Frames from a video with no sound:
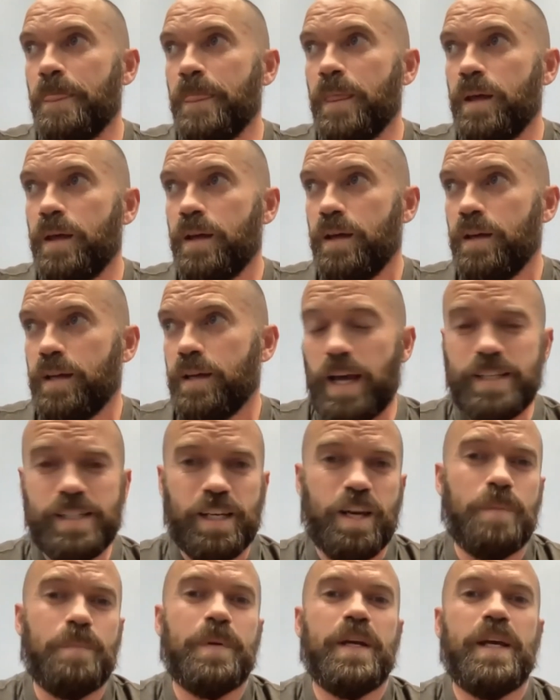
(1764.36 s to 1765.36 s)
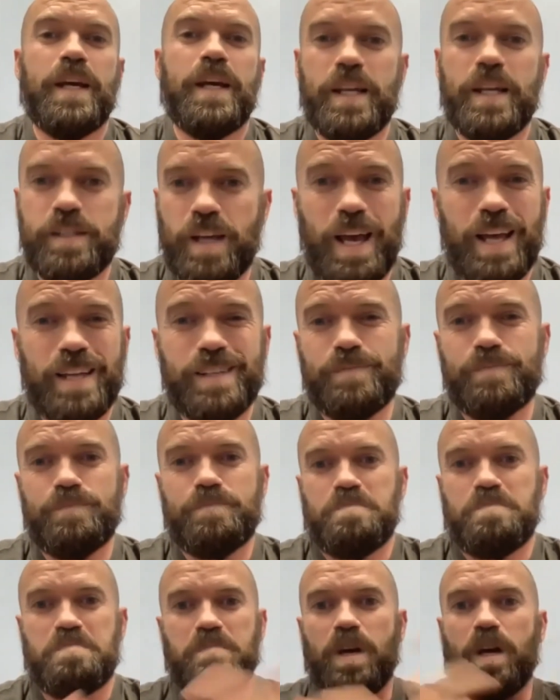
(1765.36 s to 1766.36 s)
as a company and as
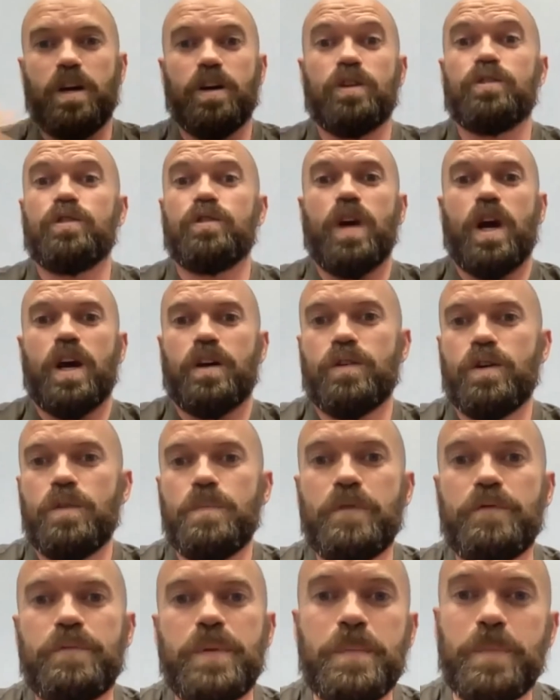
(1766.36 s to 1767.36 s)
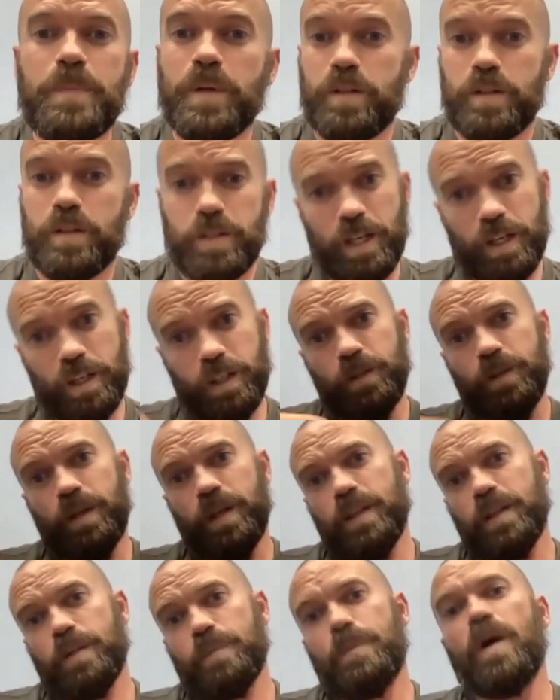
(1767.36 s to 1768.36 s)
a group of people,
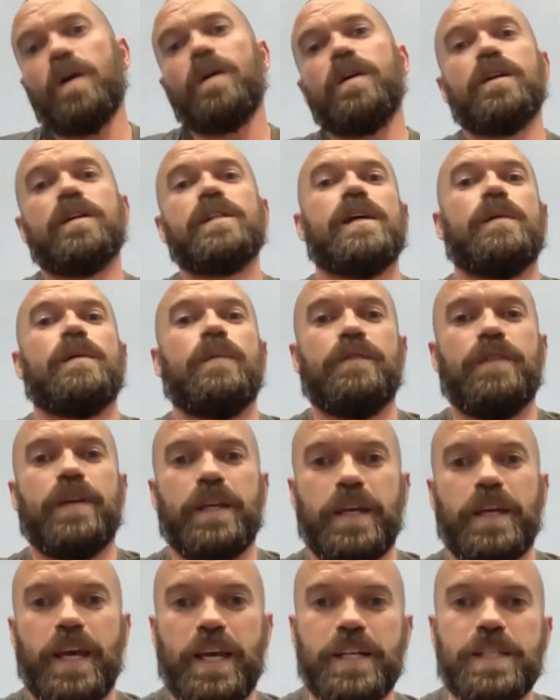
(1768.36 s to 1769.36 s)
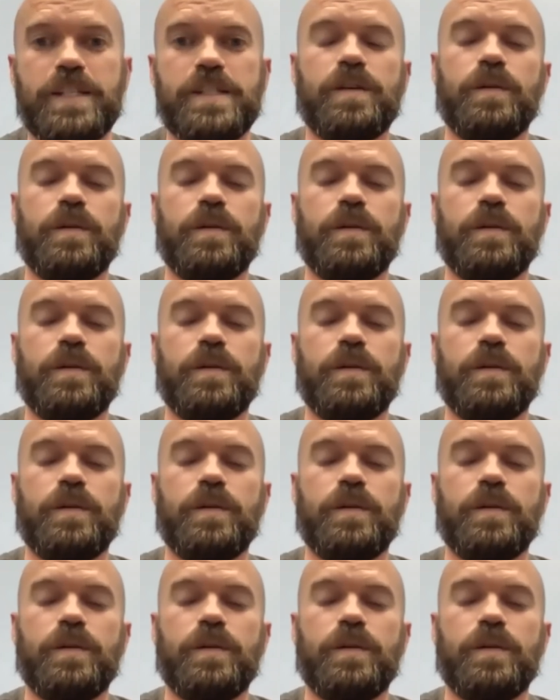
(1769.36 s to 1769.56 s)
including the partners that we've engaged.